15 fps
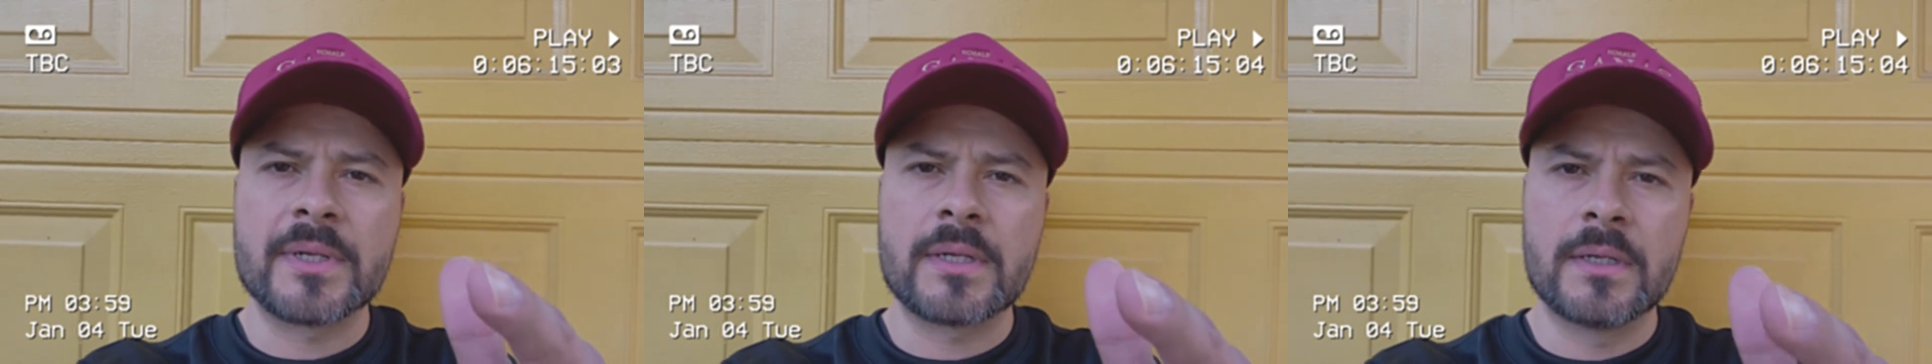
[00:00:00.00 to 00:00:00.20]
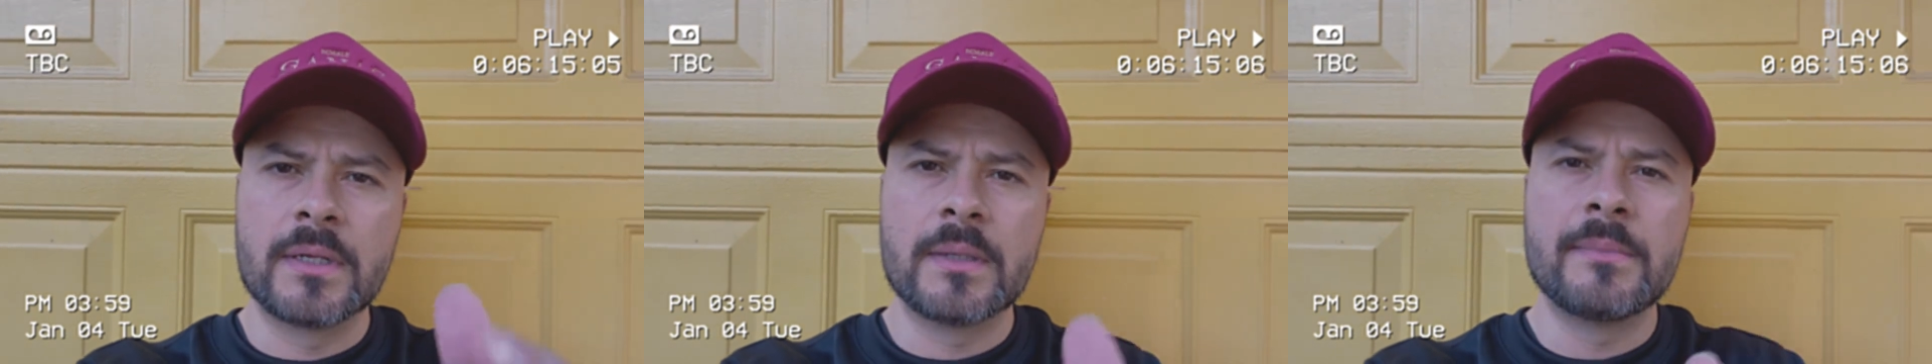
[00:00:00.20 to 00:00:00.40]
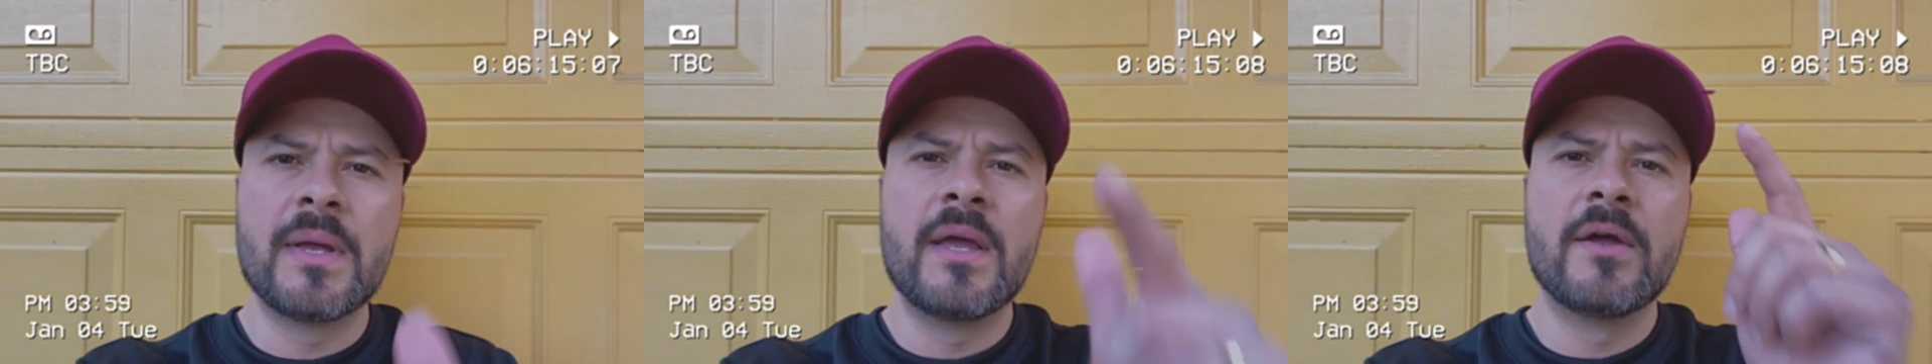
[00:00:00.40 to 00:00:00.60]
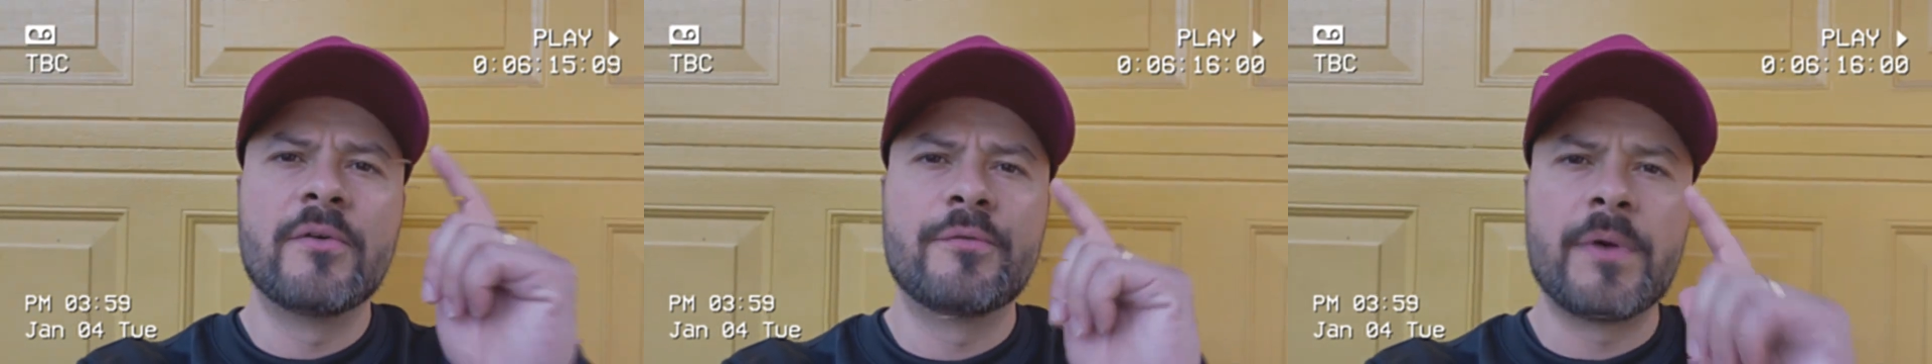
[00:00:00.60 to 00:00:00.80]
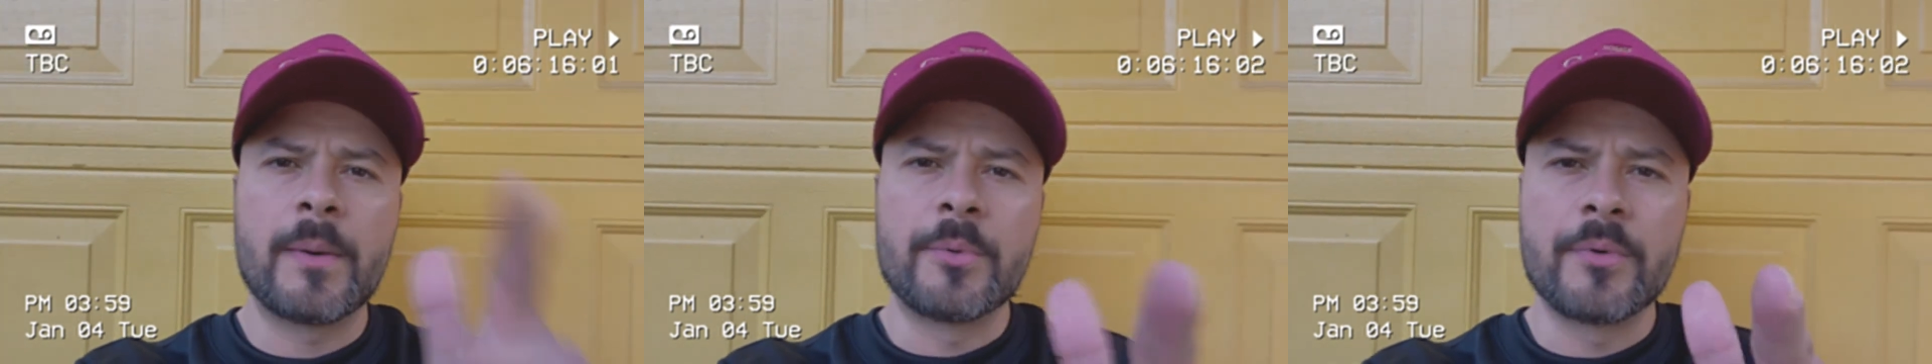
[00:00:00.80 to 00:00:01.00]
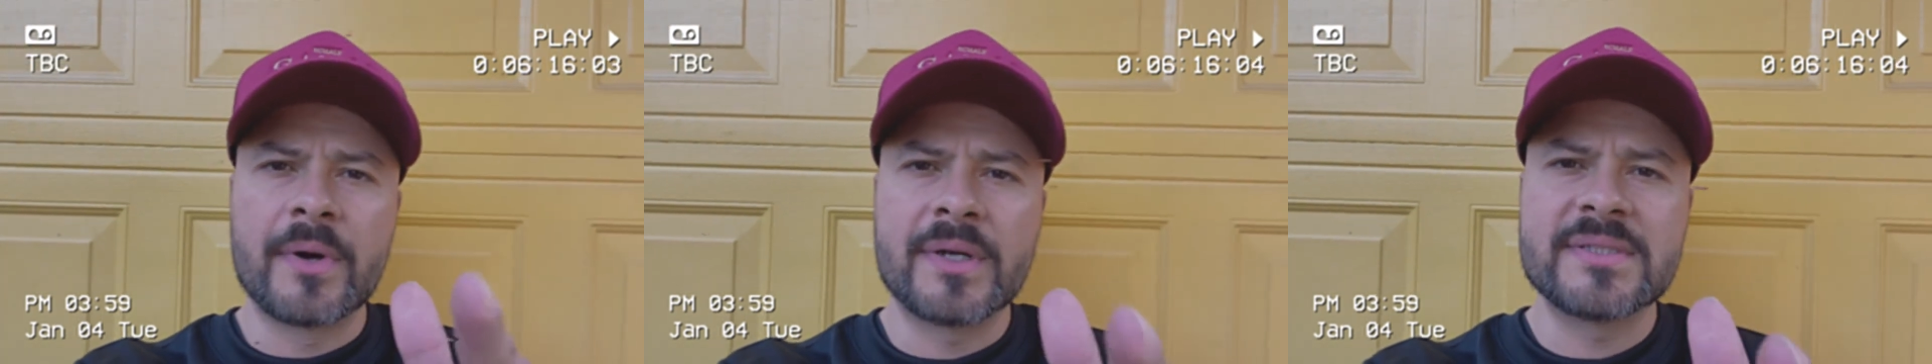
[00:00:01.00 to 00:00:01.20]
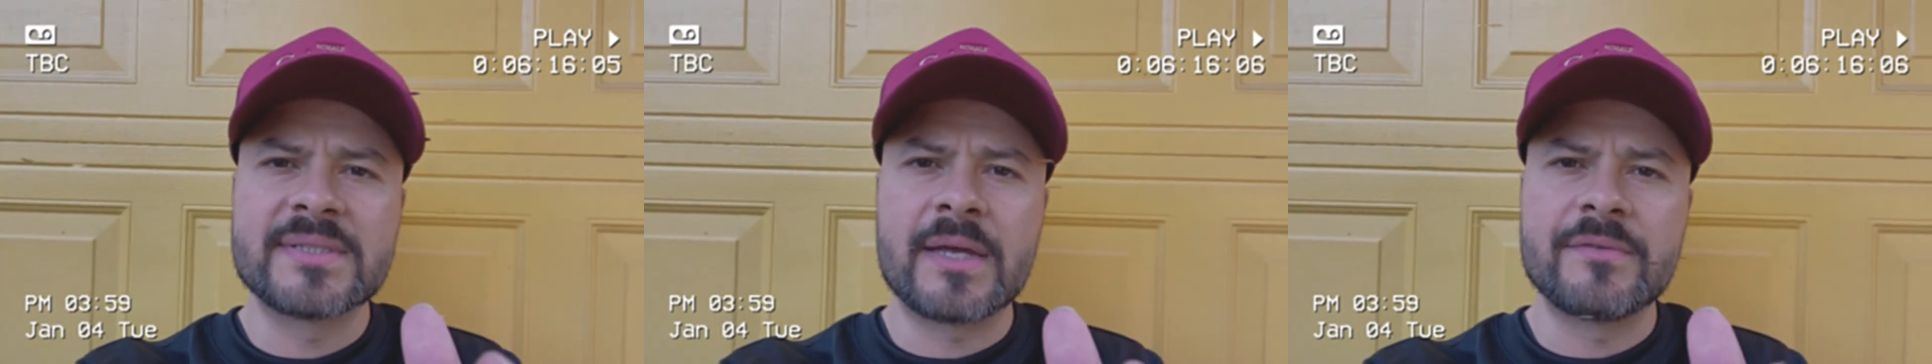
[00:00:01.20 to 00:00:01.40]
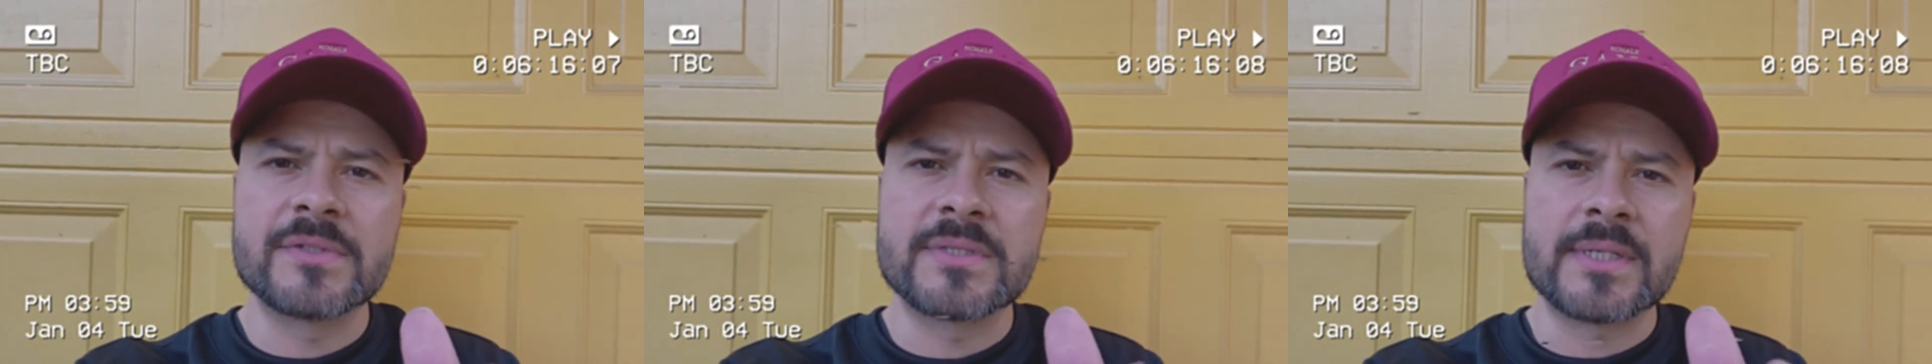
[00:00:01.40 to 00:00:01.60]
Club, February
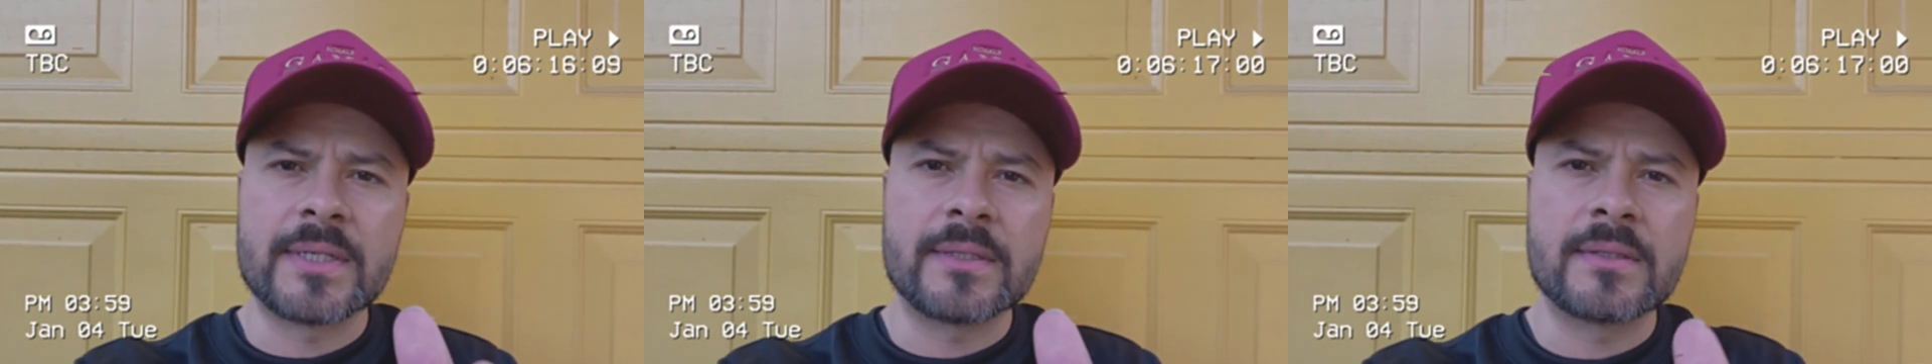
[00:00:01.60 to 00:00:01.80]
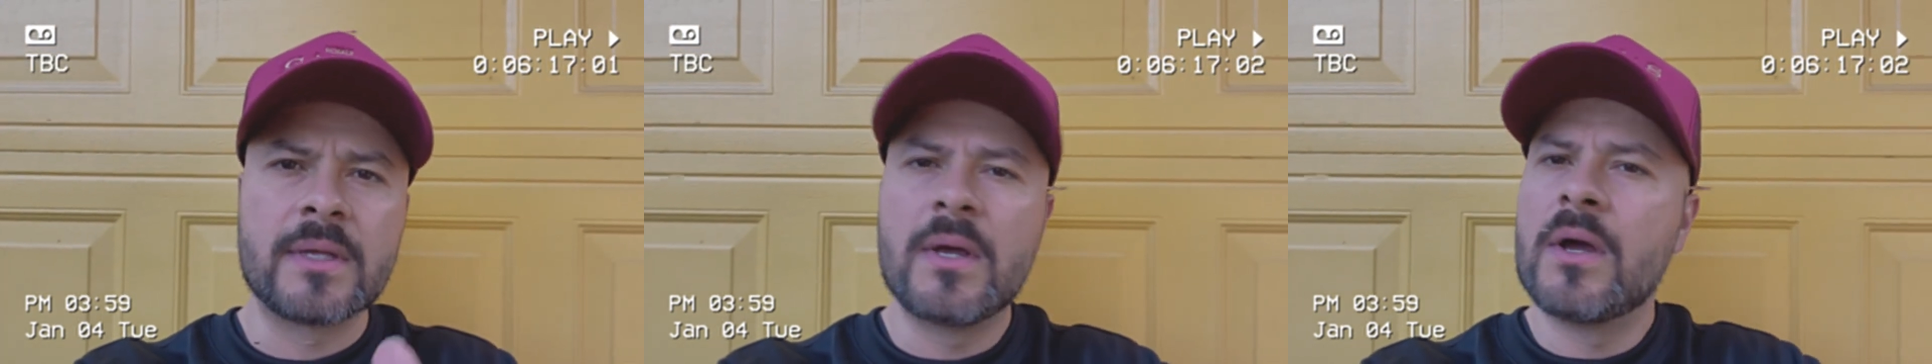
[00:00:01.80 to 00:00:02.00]
17th.